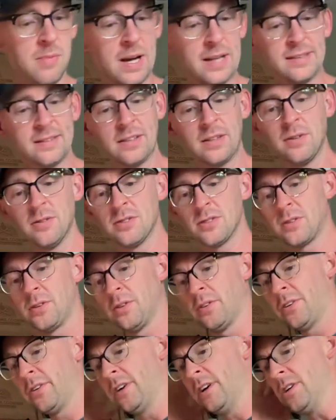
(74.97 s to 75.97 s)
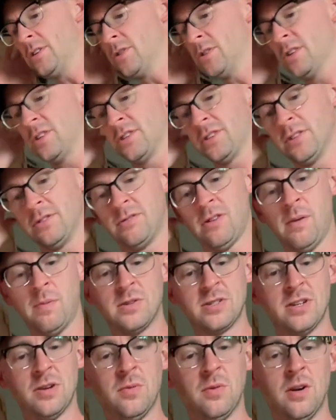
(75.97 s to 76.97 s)
Mexico's culinary traditions
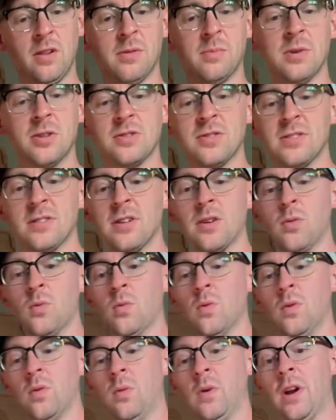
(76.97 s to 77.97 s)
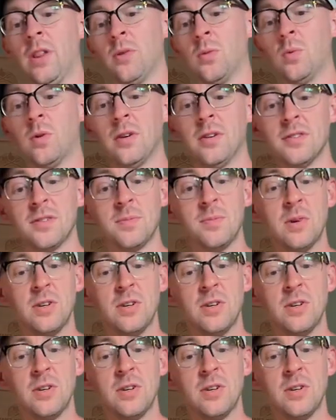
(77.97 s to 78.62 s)
represent one of the world's